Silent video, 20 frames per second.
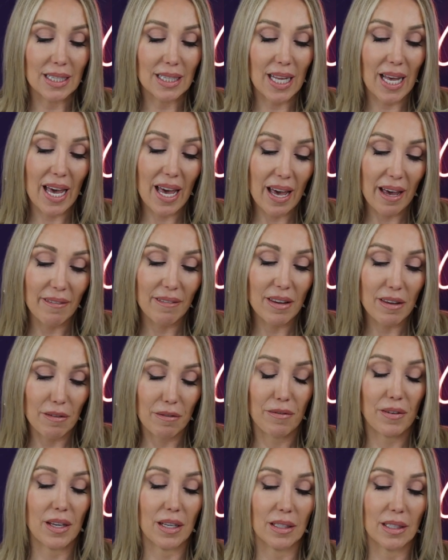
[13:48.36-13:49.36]
heavy
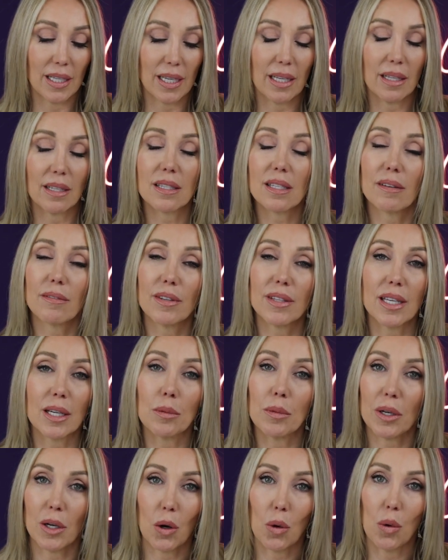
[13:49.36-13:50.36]
feeling. It's everything
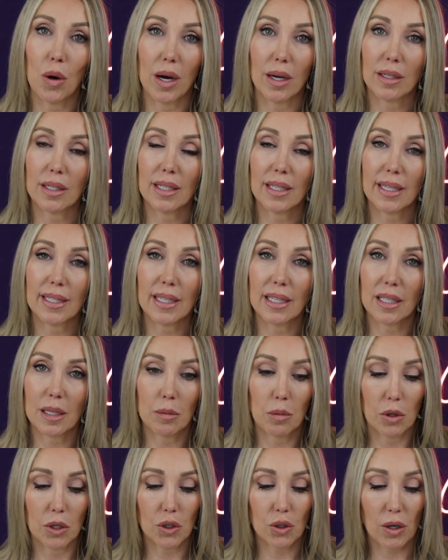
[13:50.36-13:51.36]
we don't want in a tinted
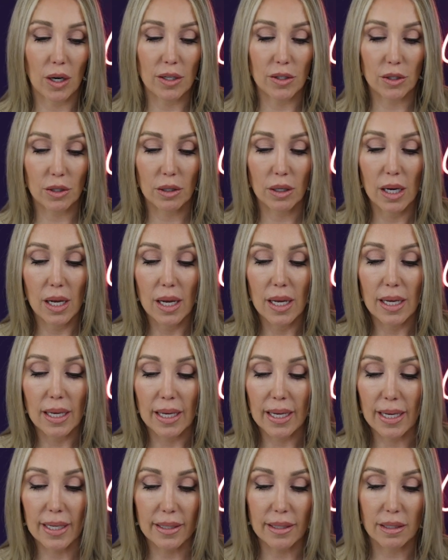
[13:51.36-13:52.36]
moisturizer.
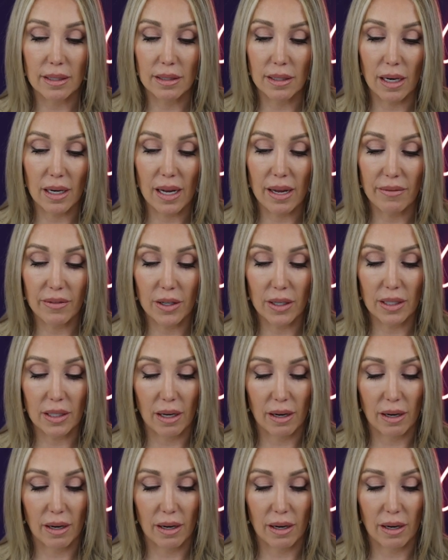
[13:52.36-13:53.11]
It does not have good